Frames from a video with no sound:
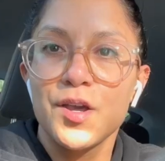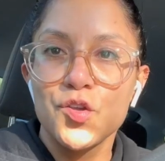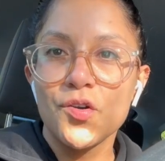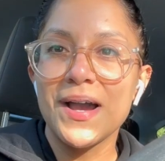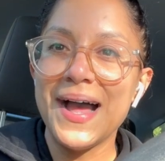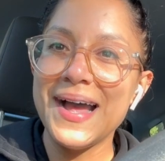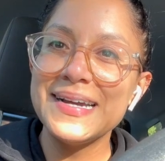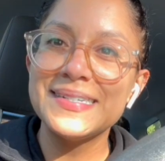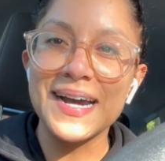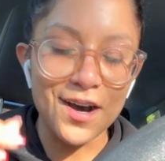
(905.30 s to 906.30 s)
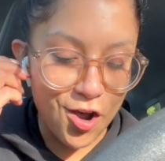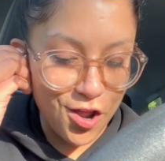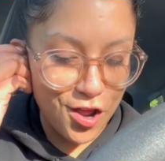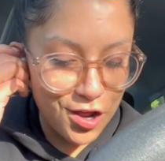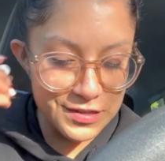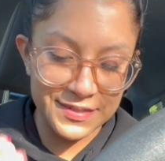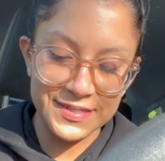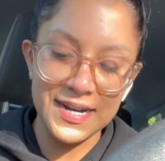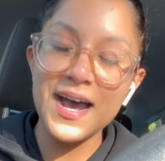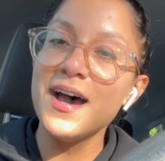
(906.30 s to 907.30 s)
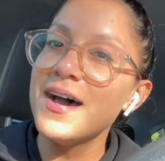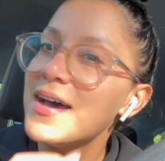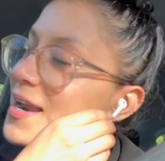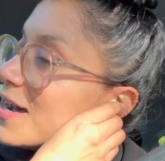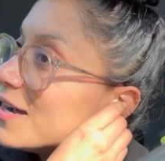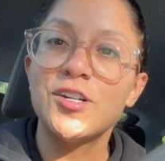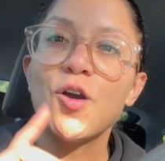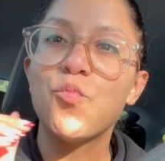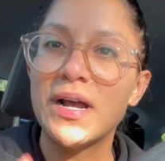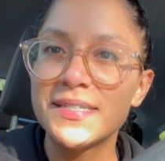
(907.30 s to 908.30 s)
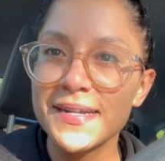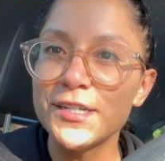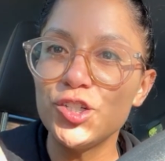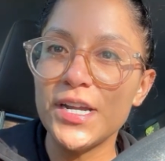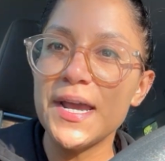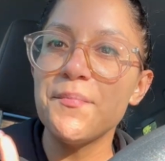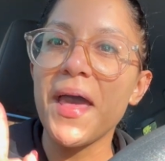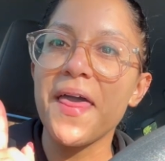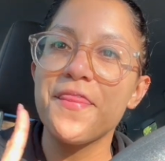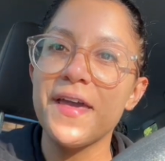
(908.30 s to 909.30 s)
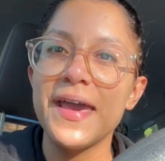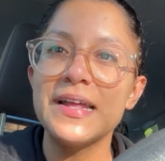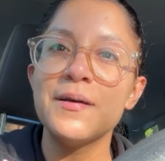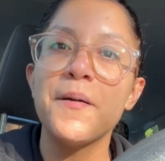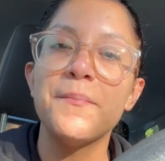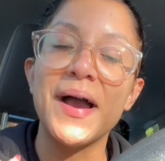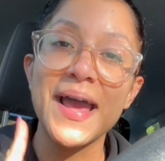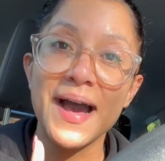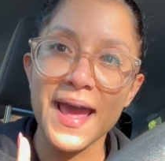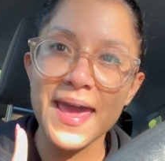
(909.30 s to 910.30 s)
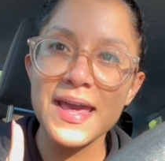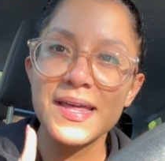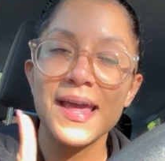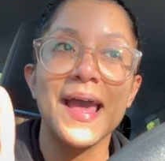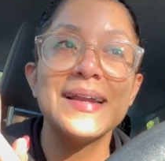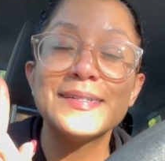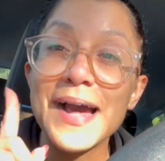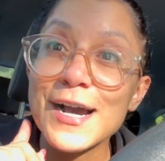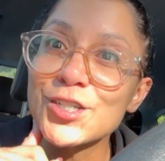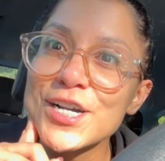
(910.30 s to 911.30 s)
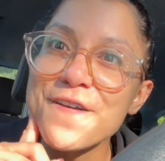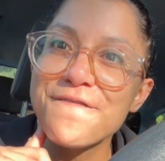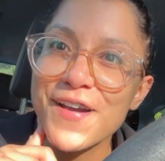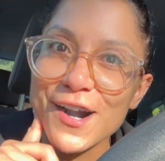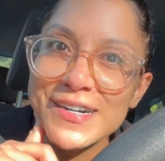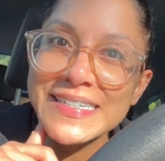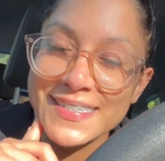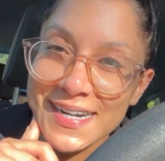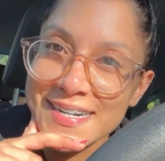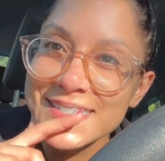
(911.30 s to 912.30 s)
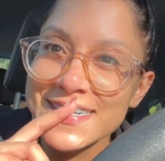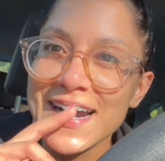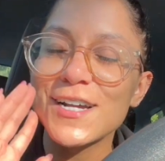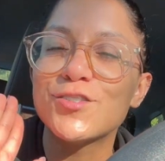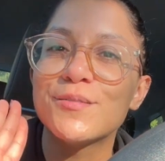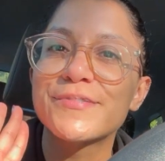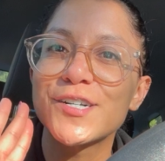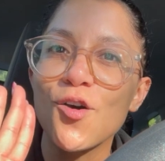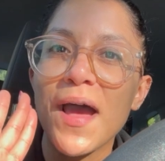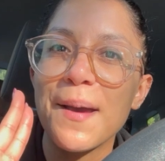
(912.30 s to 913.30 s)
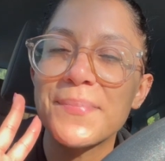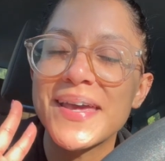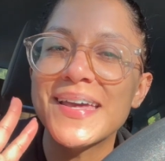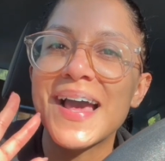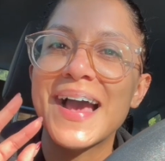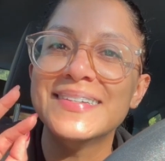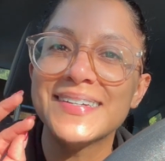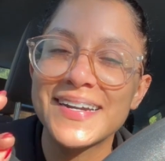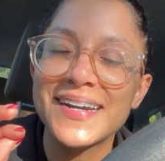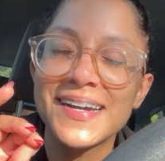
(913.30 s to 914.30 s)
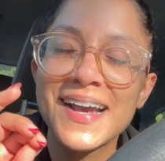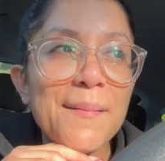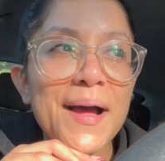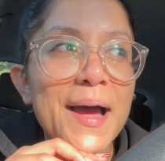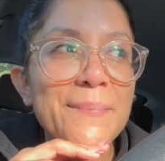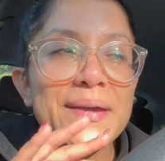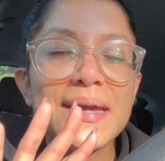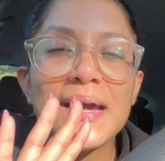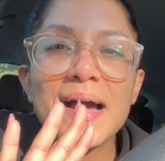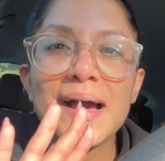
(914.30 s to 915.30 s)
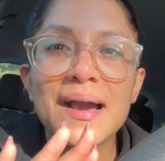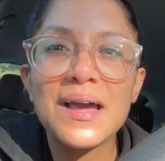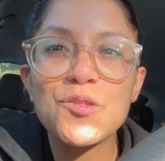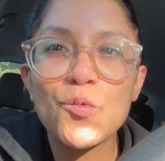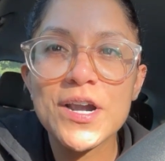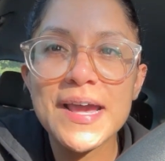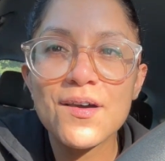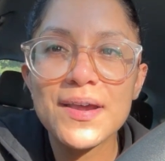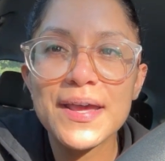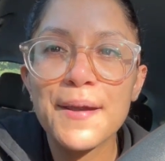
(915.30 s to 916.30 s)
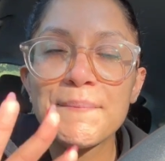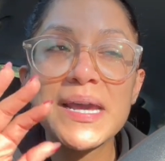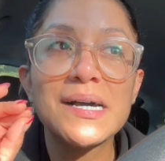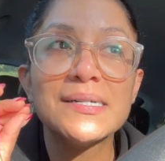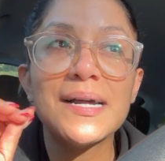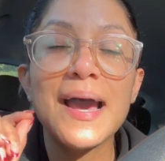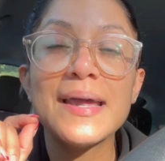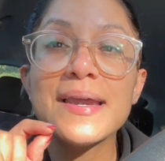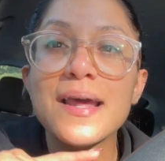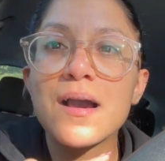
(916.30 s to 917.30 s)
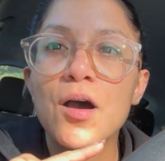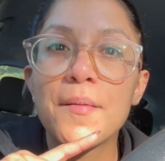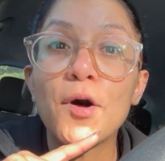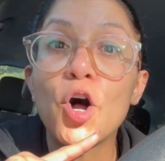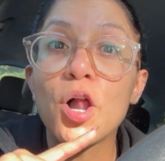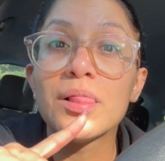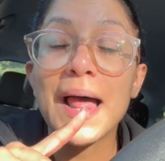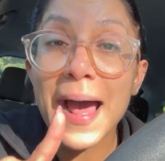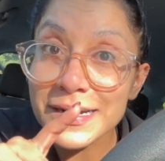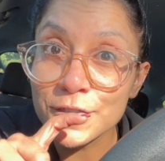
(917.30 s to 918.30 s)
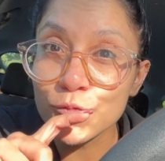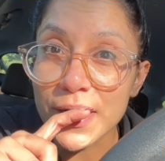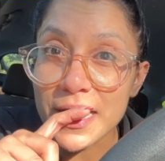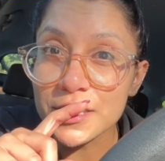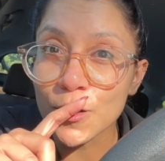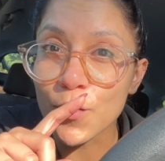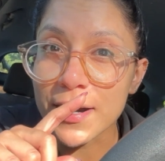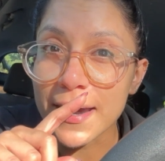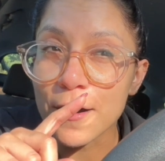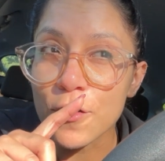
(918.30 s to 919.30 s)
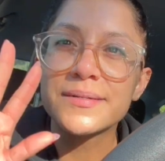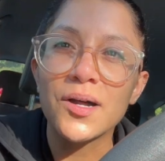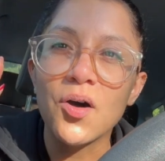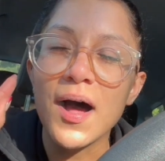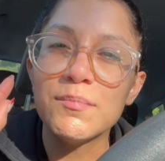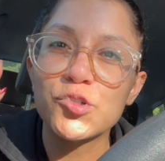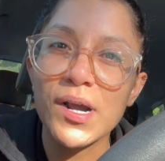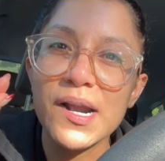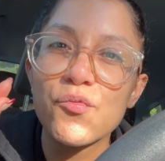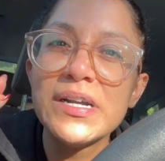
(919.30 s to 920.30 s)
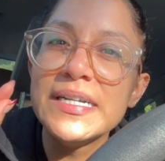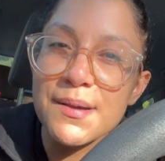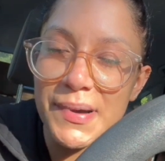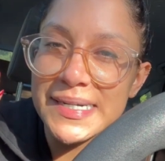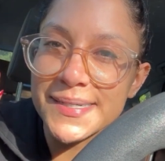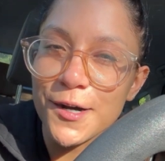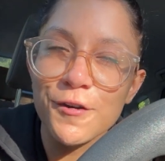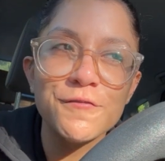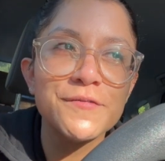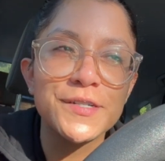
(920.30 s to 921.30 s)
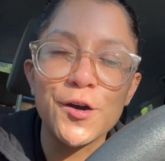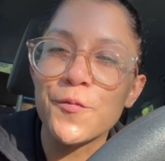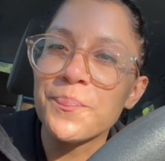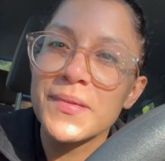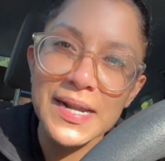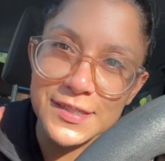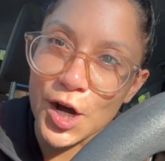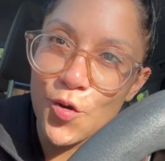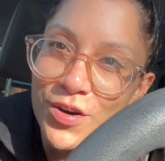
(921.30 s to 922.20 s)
You guys, all done. So I went to the gym and then my hike and it's actually very sunny today. So I'm so happy I did it. I'm happy I got the workout in because I didn't come all last week to work out. So I'm trying to redeem myself. So let's go.